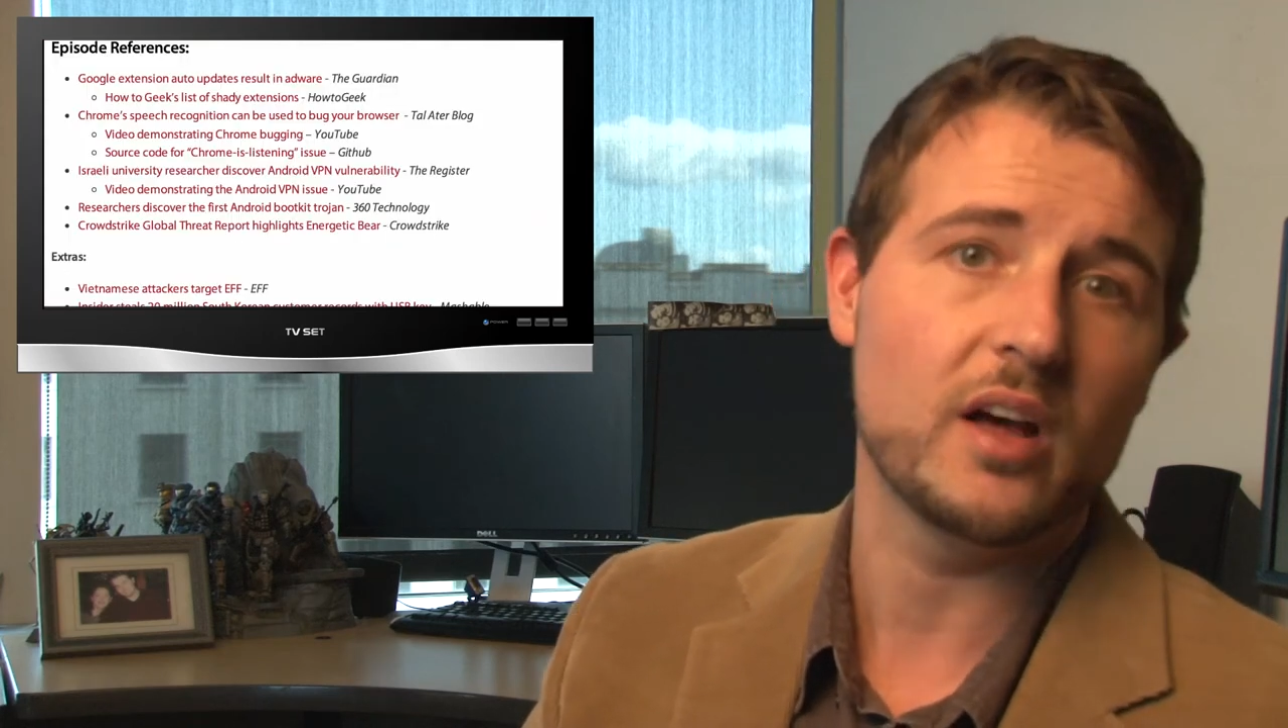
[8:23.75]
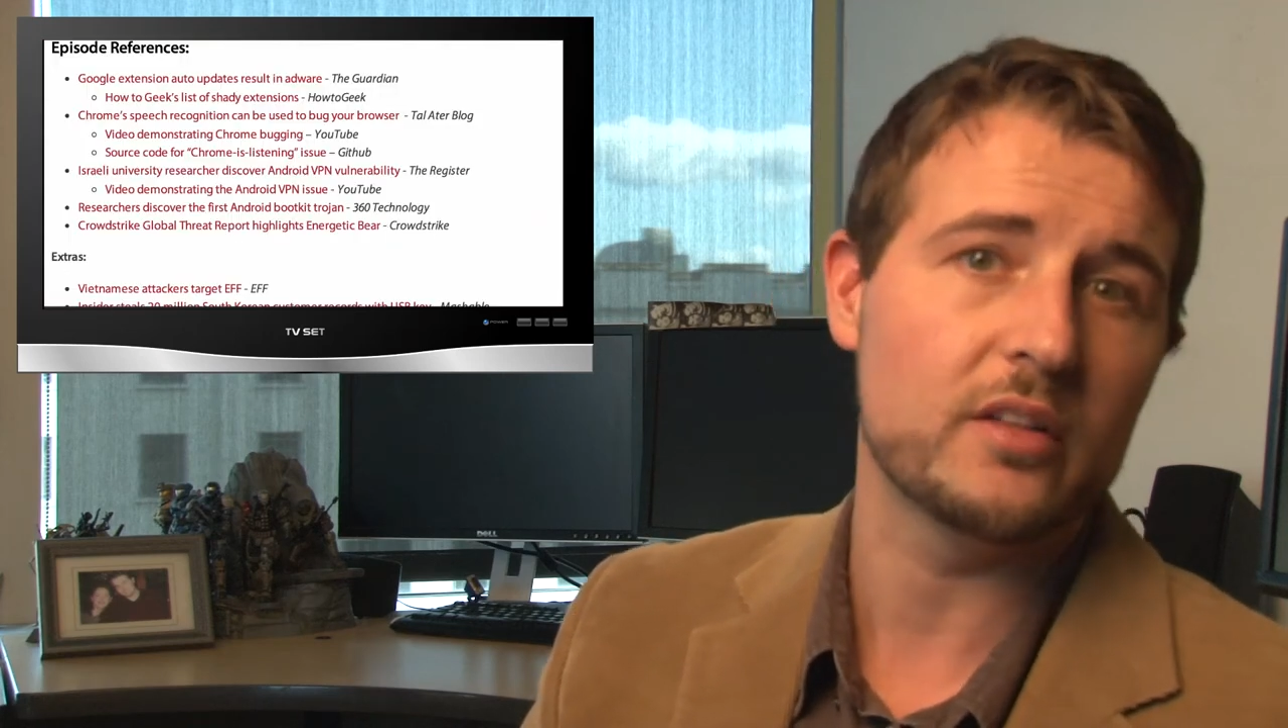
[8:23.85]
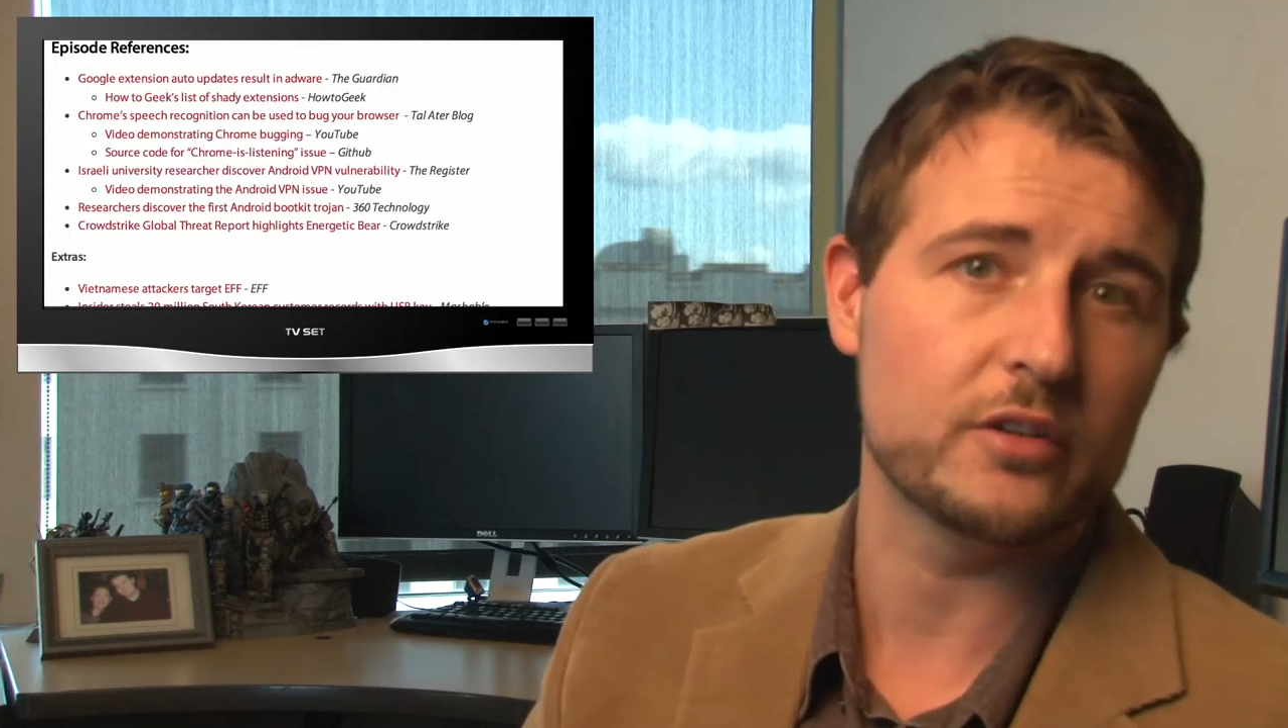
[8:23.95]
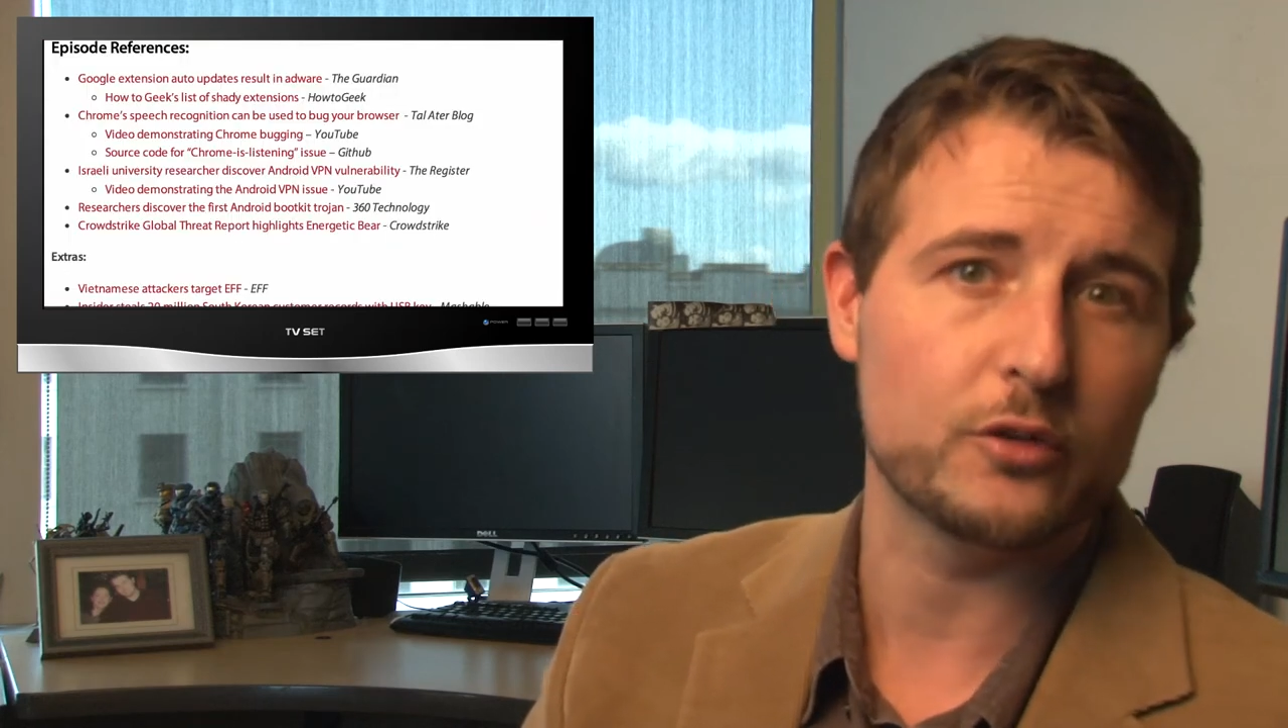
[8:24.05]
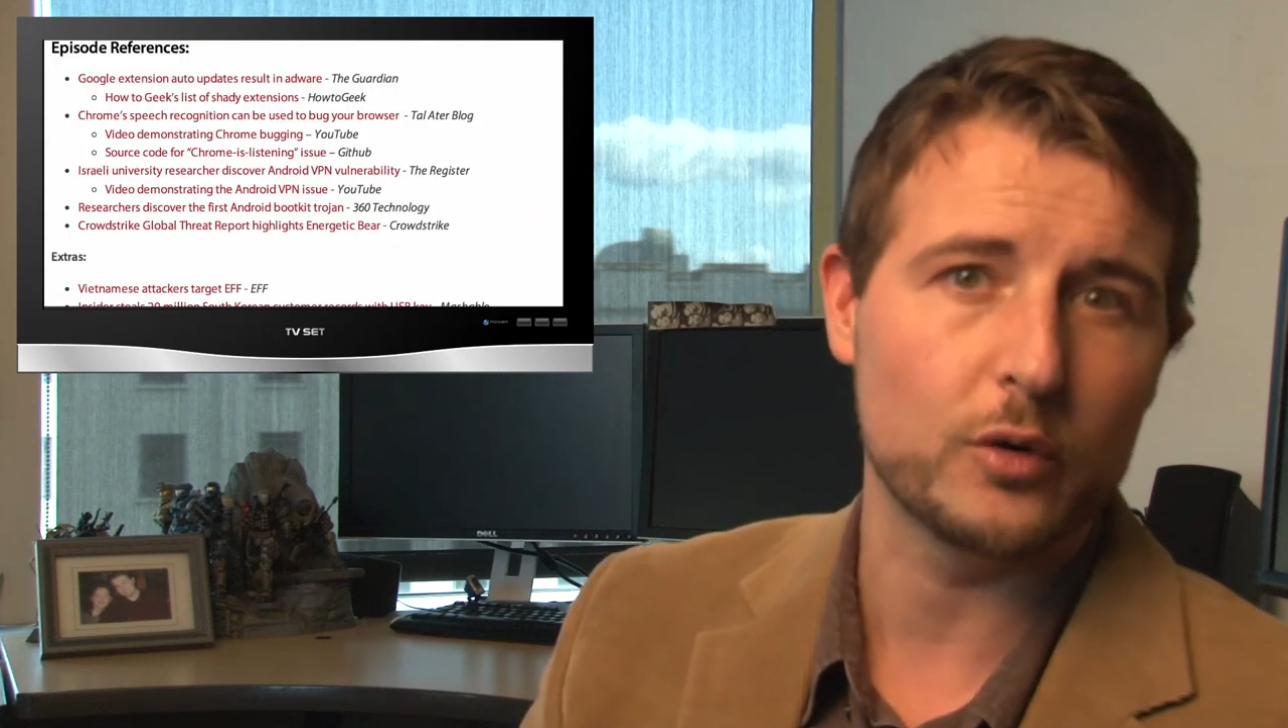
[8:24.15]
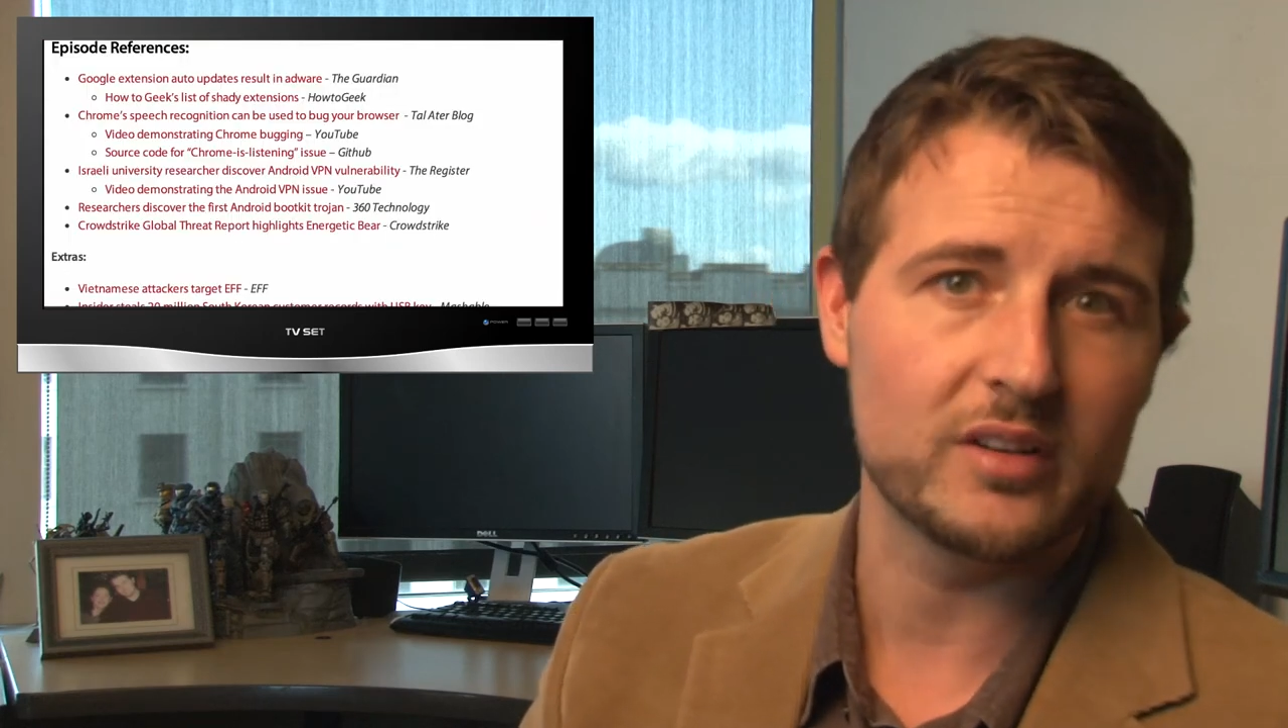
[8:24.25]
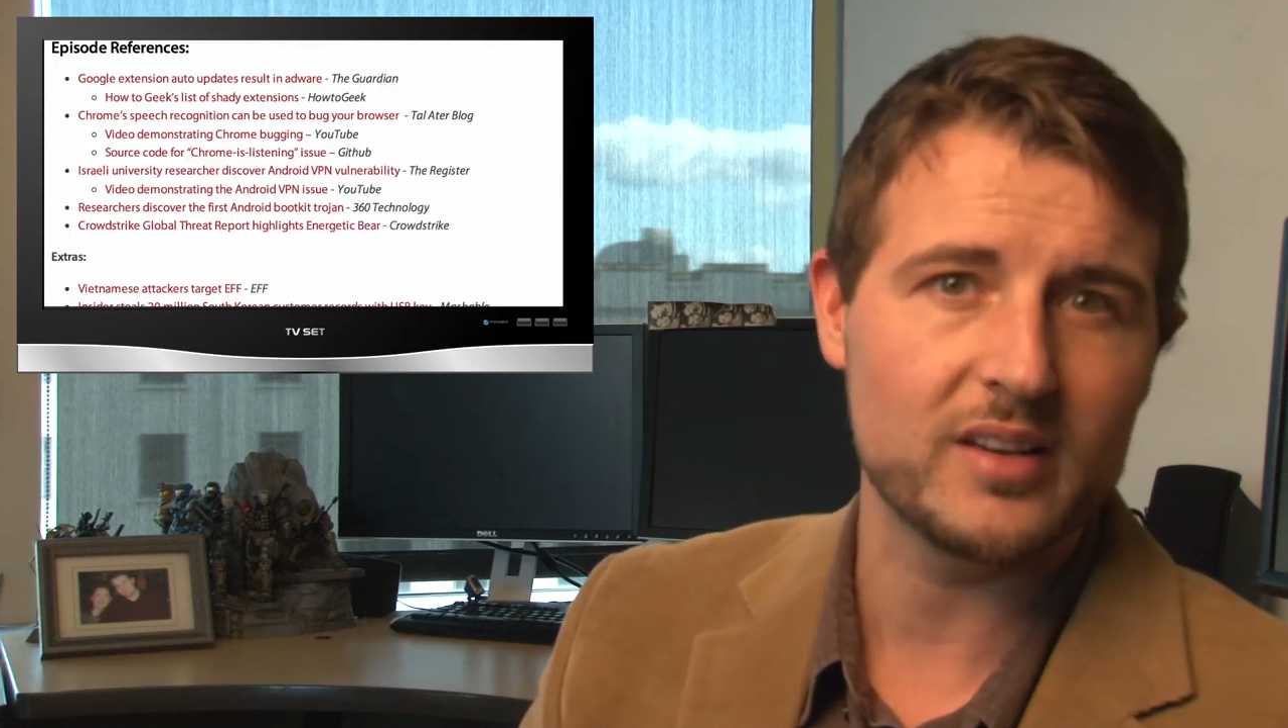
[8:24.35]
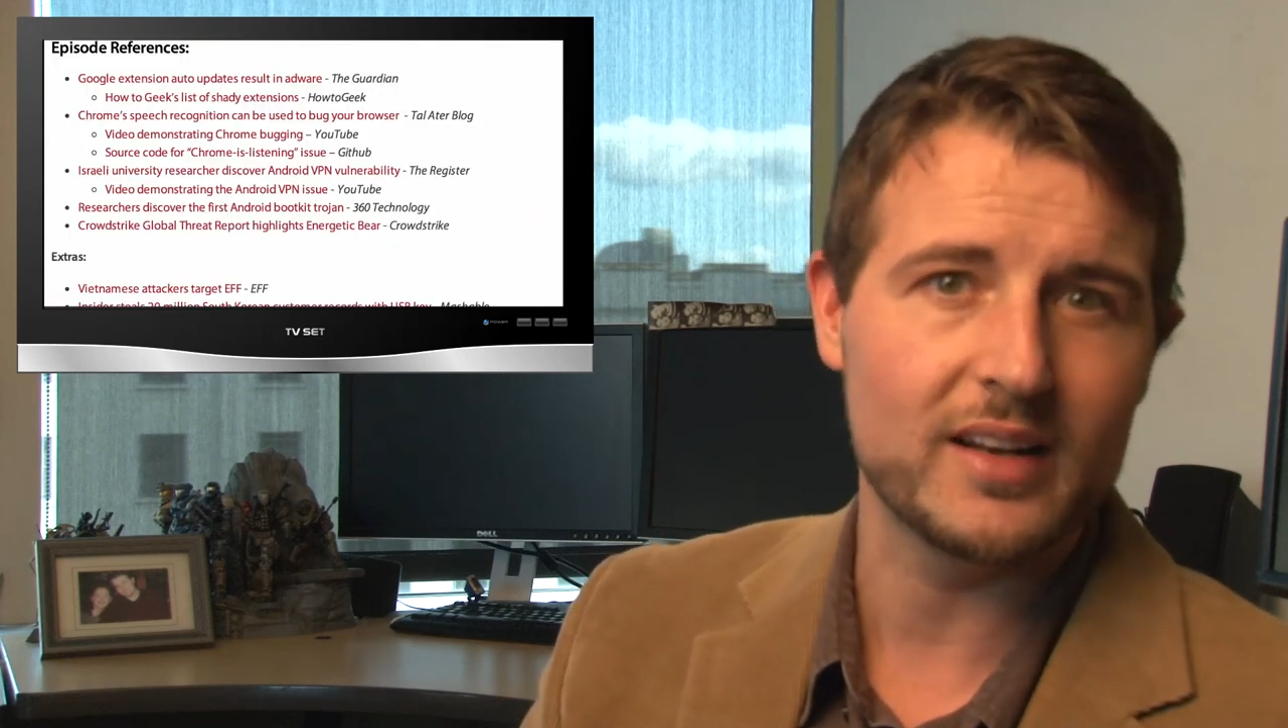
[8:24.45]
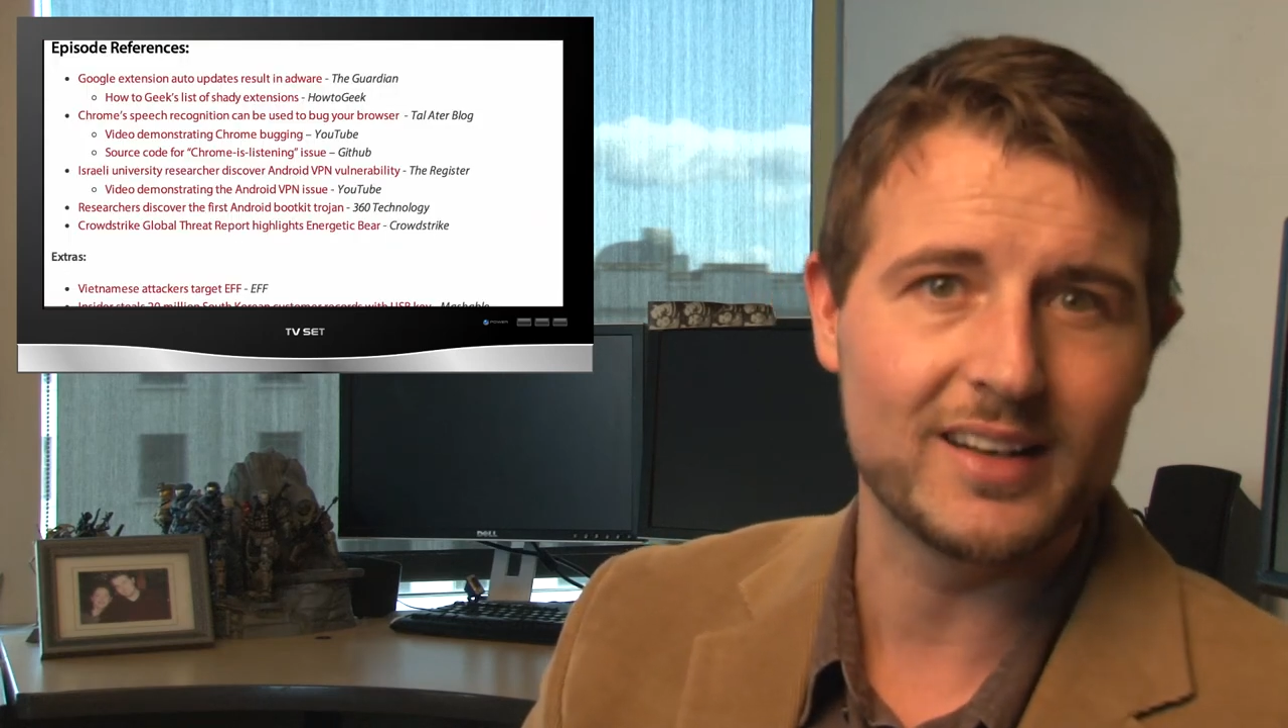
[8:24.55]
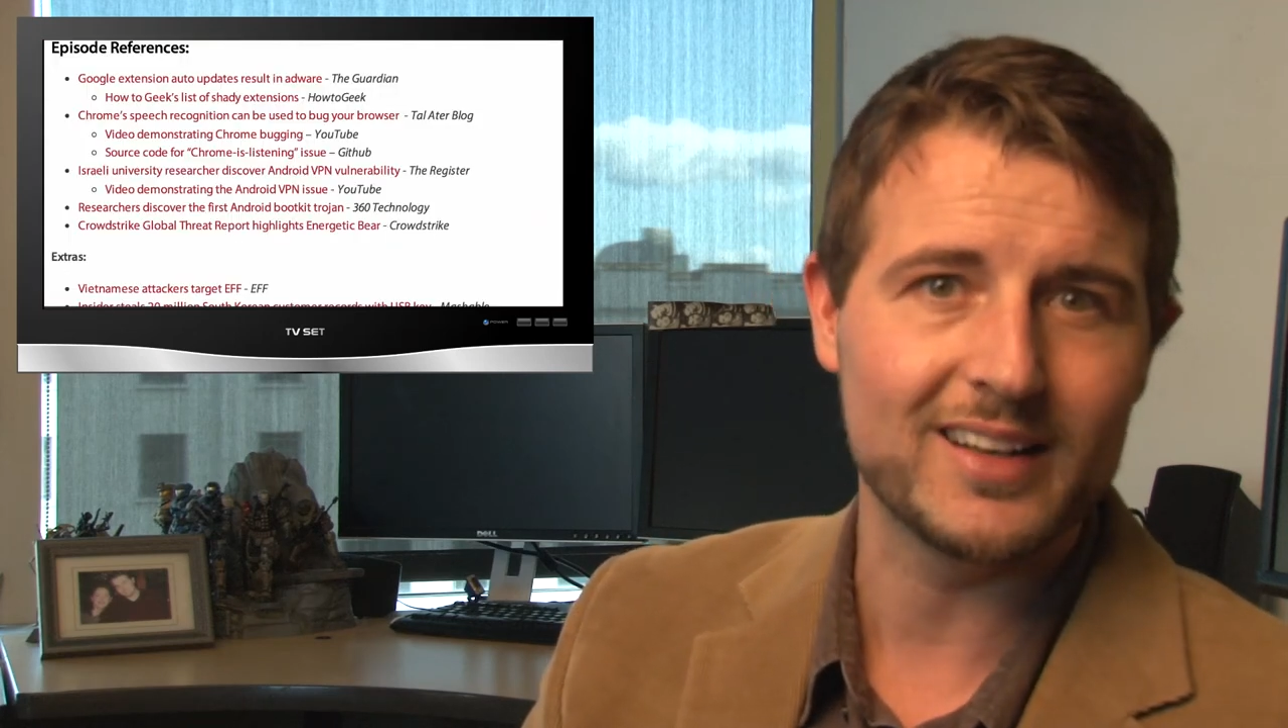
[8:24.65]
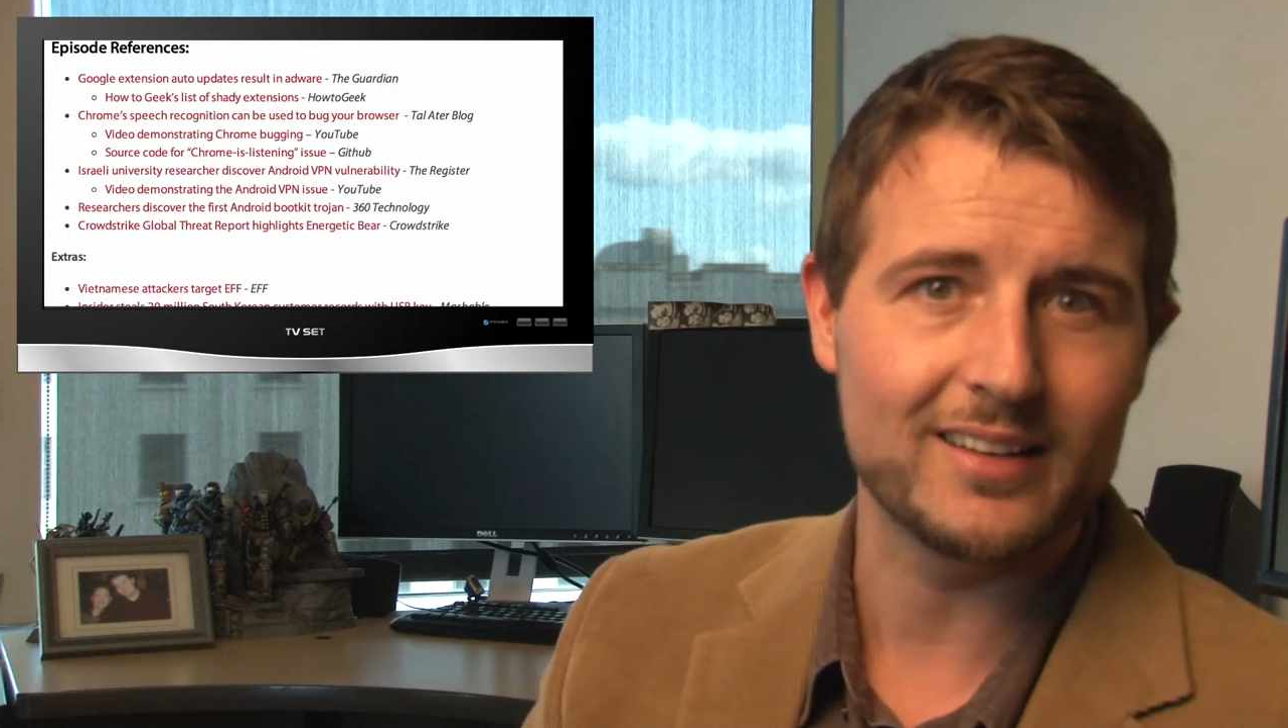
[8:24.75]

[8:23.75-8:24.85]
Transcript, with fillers: other stories I didn't